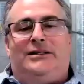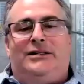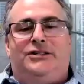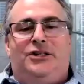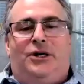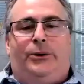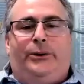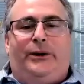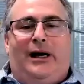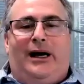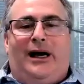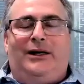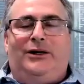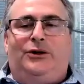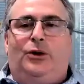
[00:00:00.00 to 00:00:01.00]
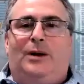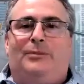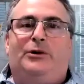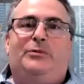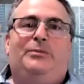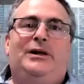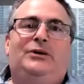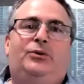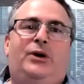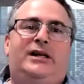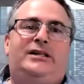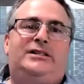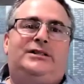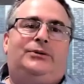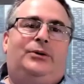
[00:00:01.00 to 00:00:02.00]
to joke, I grew up with
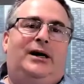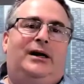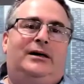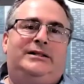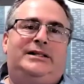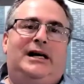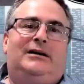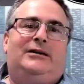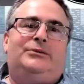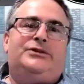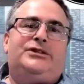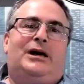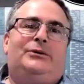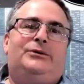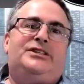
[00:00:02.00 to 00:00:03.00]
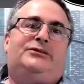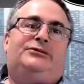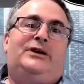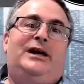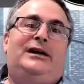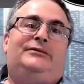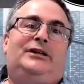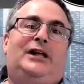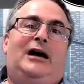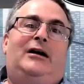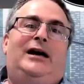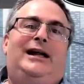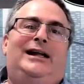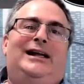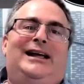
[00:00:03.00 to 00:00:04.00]
Bewitched, where Darren was always afraid of
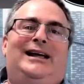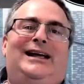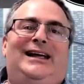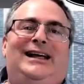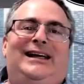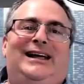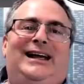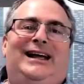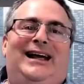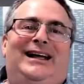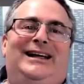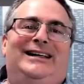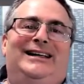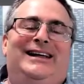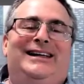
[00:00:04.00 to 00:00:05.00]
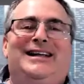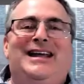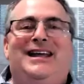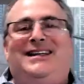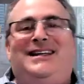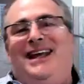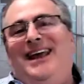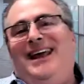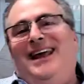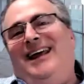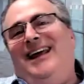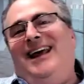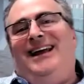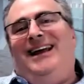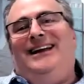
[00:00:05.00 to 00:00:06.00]
Larry, and
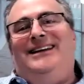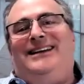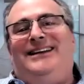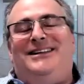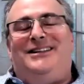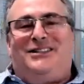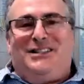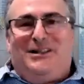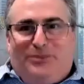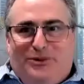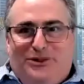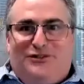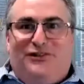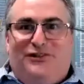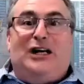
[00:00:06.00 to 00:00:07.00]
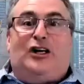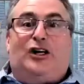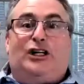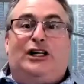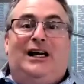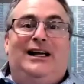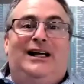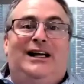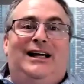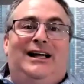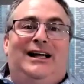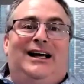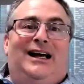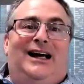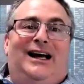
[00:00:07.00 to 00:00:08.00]
the leadership was fear.
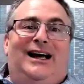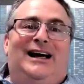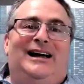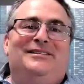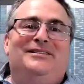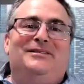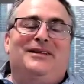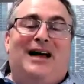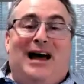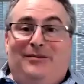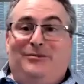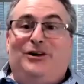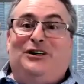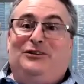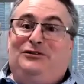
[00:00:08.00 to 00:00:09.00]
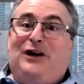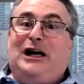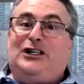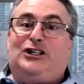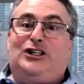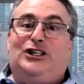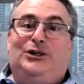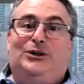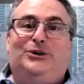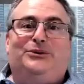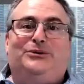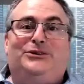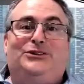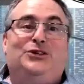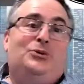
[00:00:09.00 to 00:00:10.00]
I'm going to fire you,
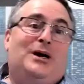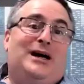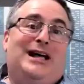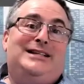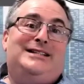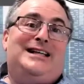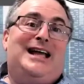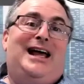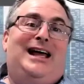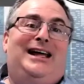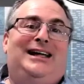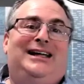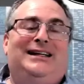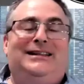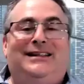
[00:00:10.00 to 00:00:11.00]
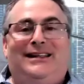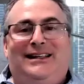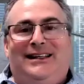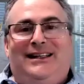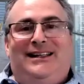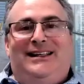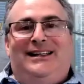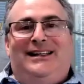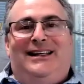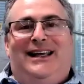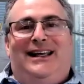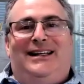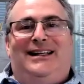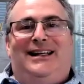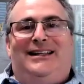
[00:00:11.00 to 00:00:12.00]
do what I say.
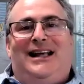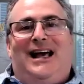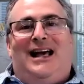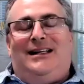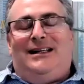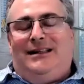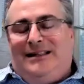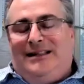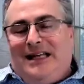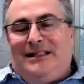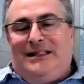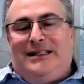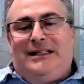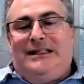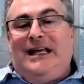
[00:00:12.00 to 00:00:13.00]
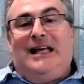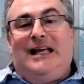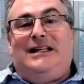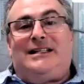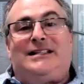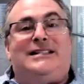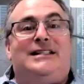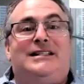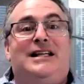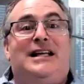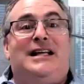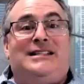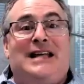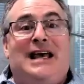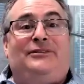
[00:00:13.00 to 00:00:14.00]
And that today
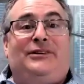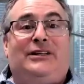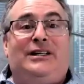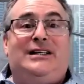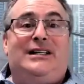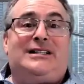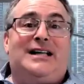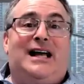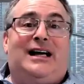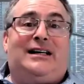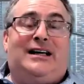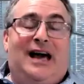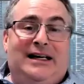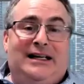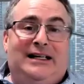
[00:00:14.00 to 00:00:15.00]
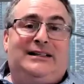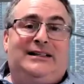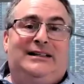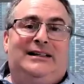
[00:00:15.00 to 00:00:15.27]
definitely does not cut it.